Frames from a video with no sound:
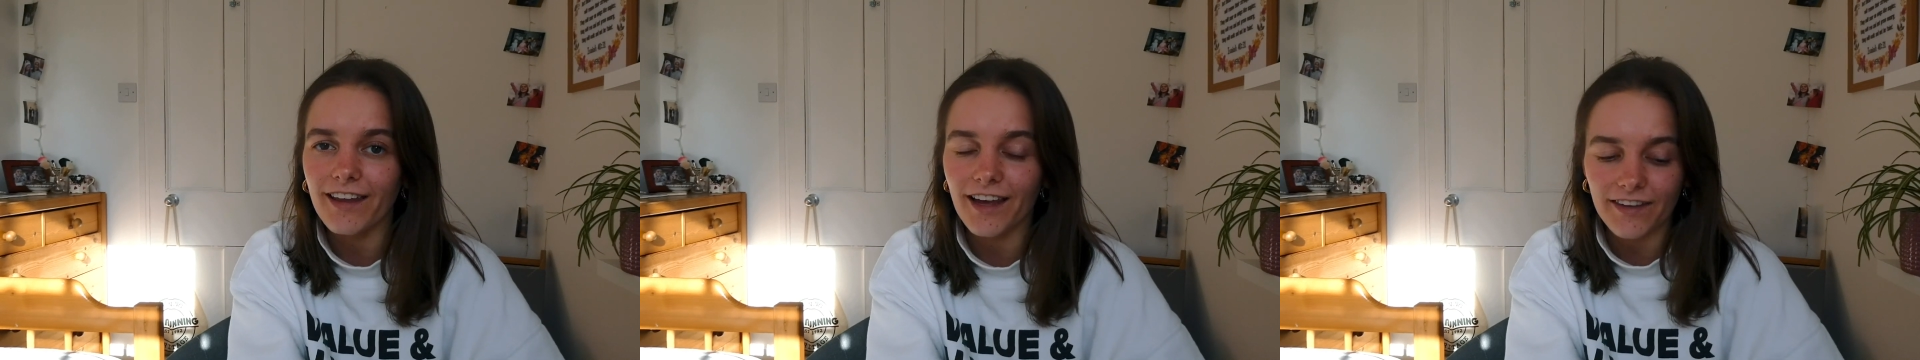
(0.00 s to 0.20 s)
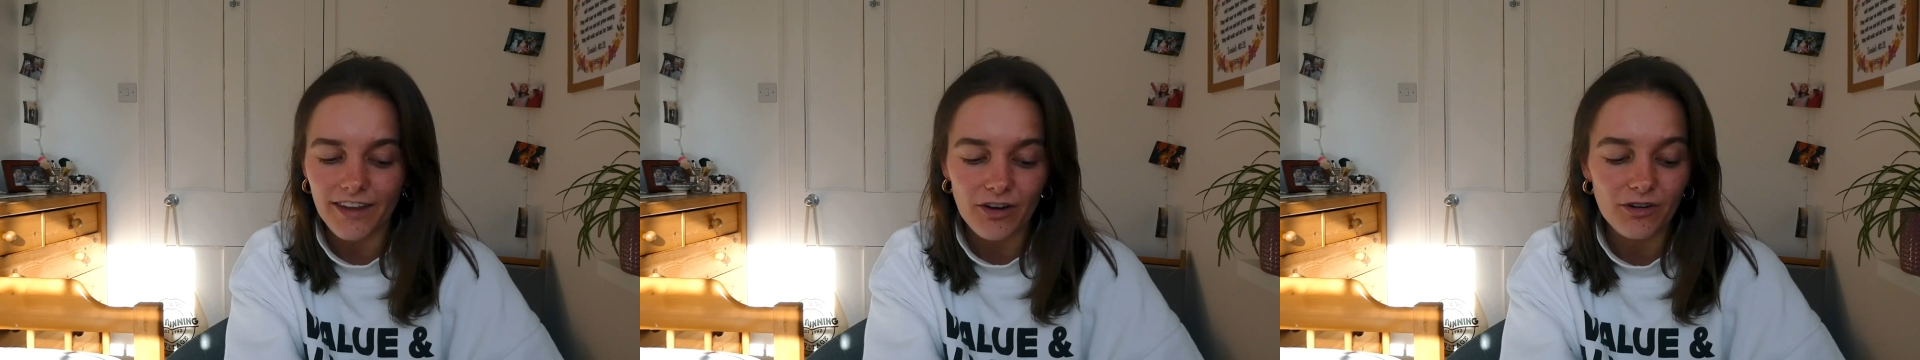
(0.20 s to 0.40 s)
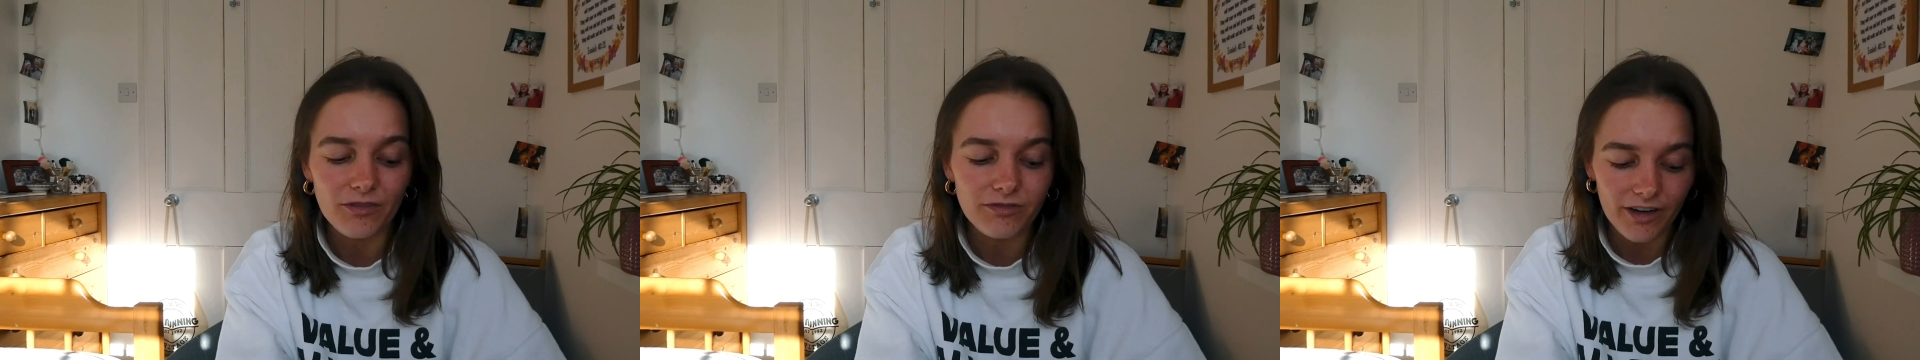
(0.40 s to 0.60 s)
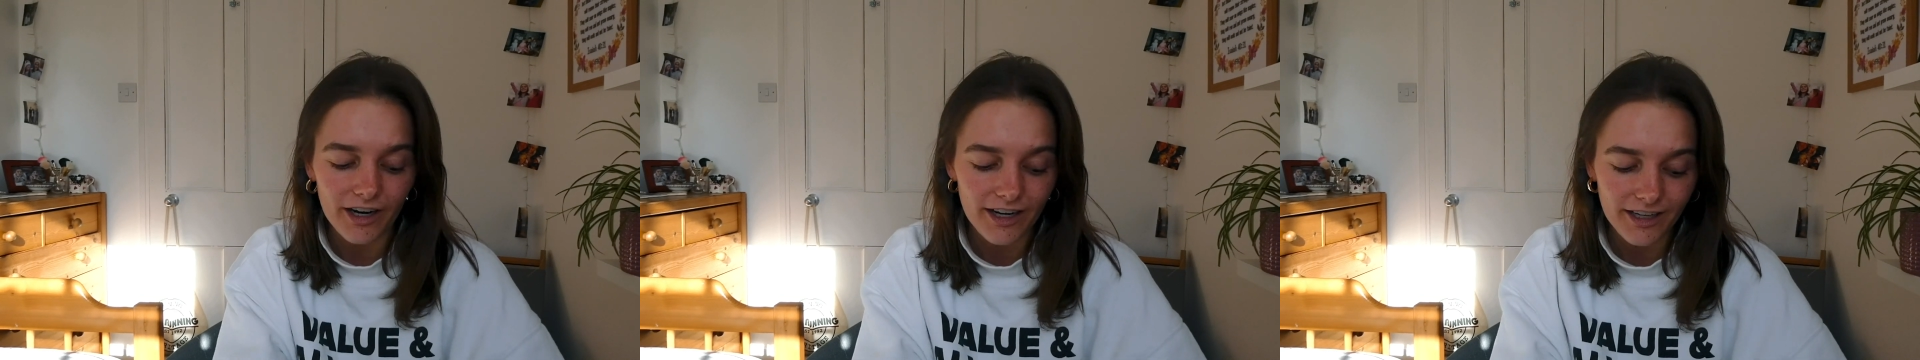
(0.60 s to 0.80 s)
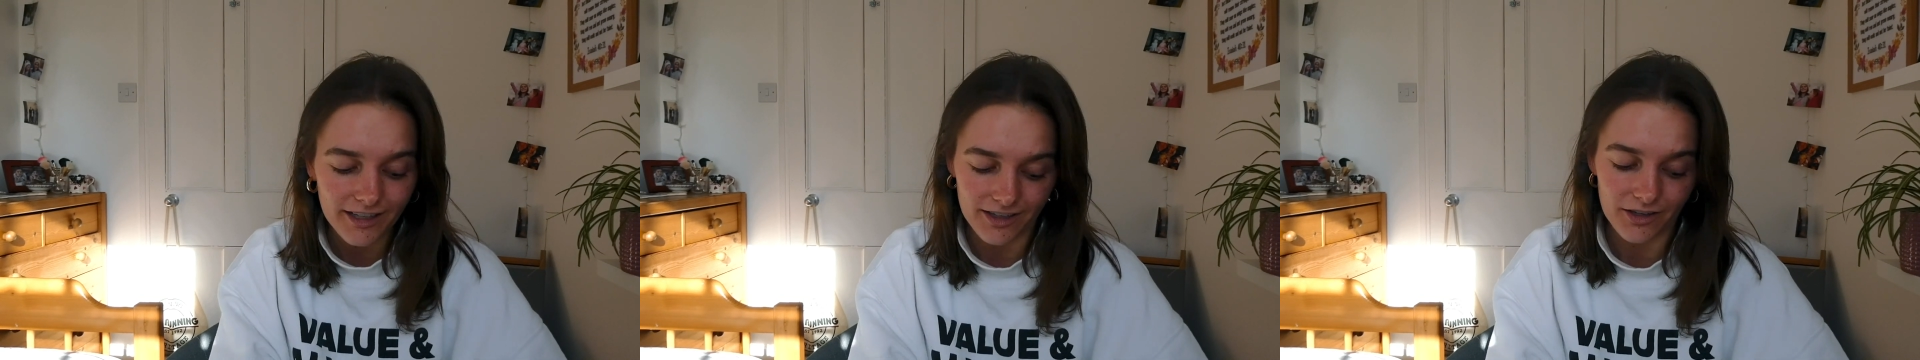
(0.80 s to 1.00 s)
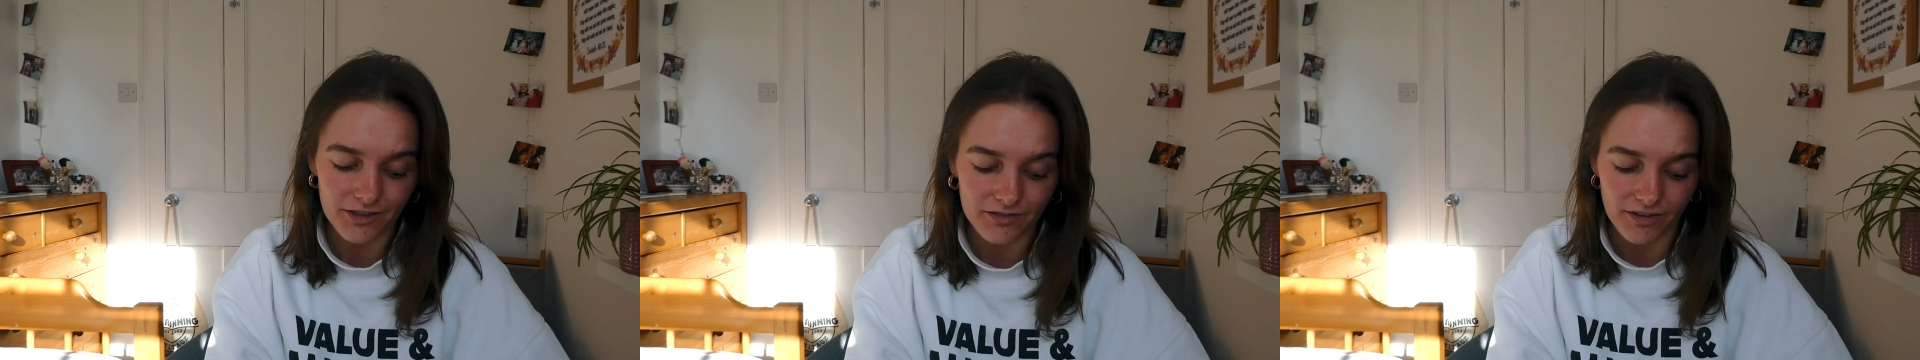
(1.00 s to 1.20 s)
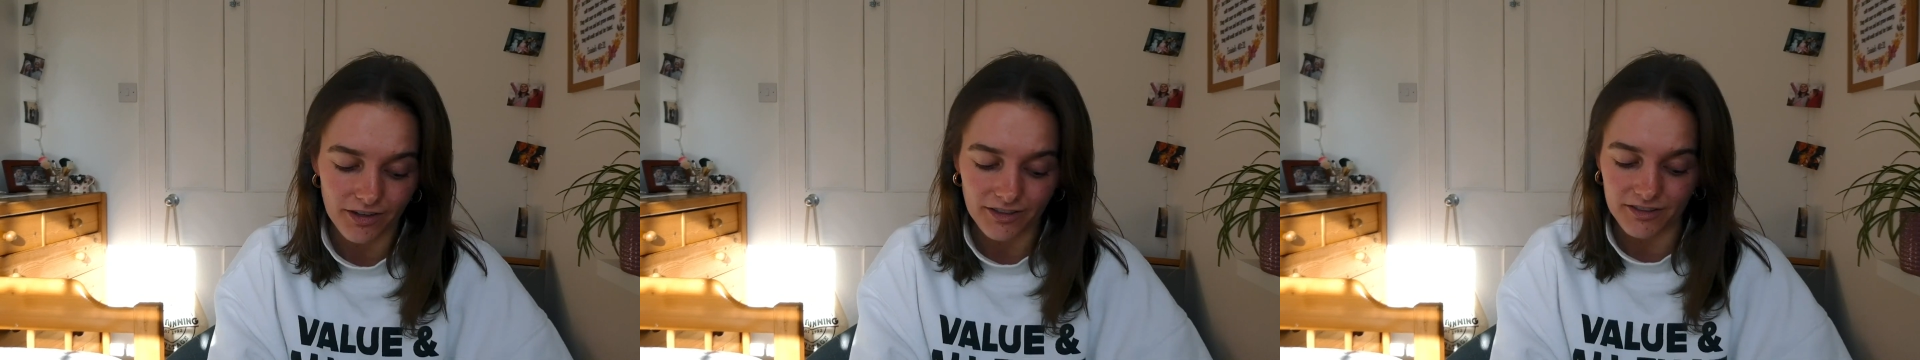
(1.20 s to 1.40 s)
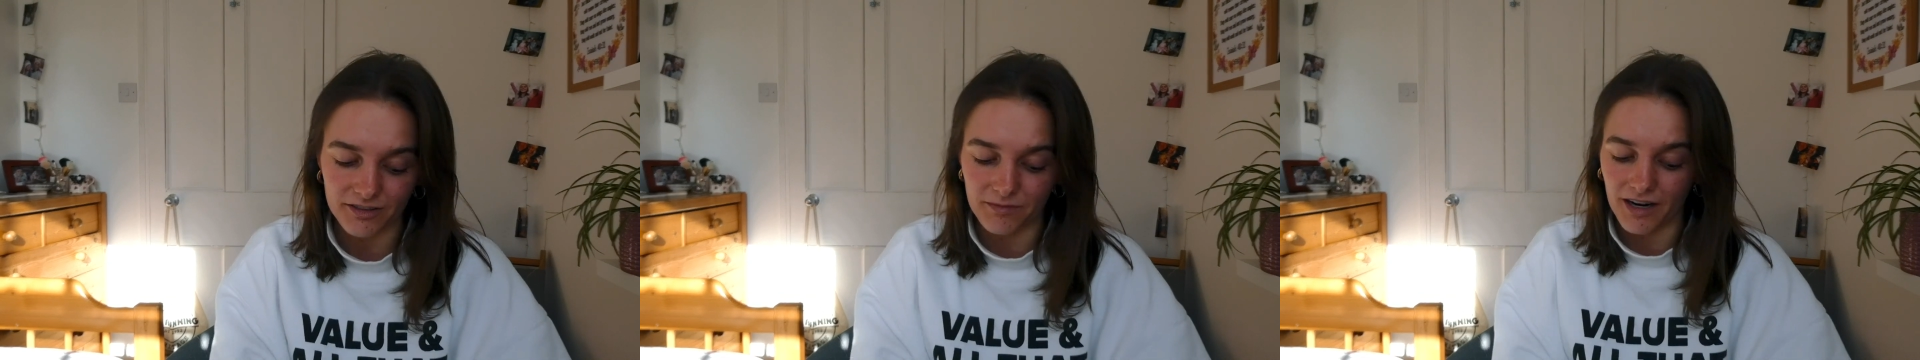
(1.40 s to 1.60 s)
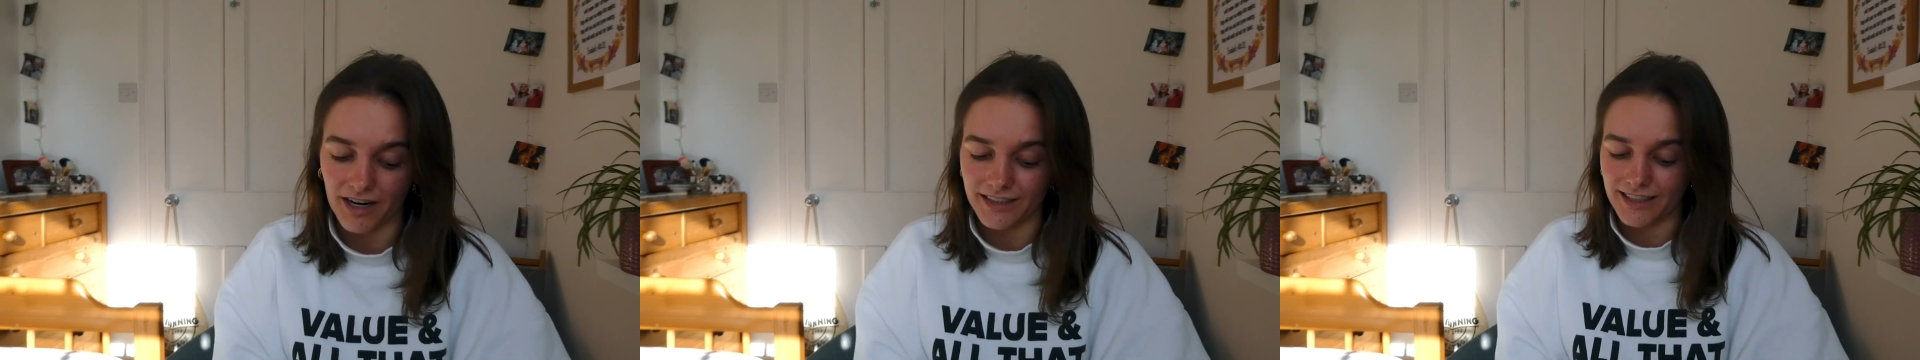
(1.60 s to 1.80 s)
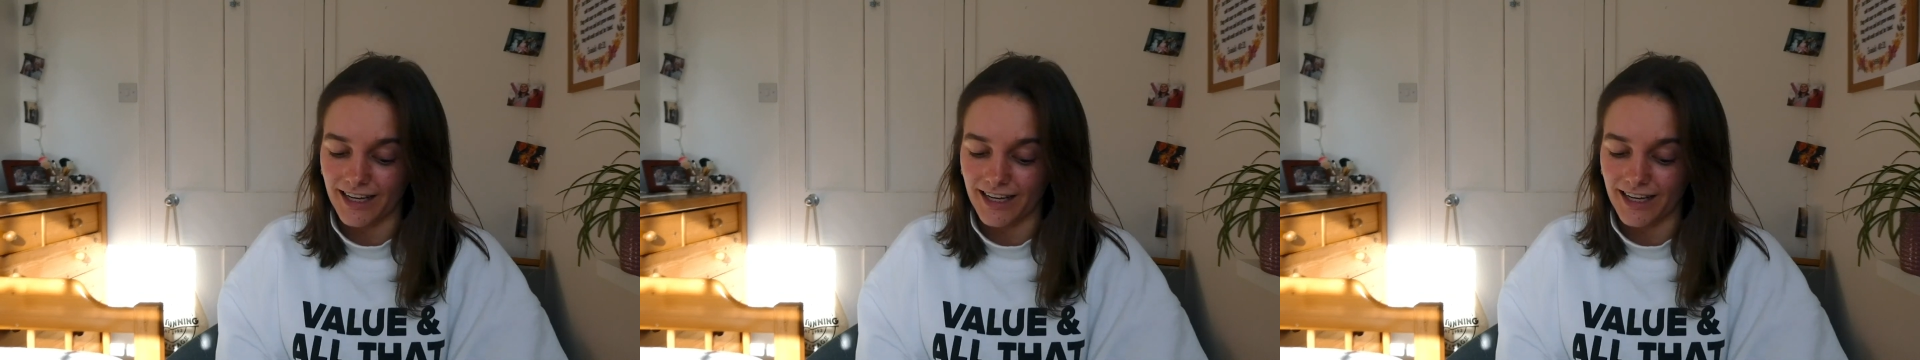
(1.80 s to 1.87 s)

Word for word: Like, they were really close friends of mine,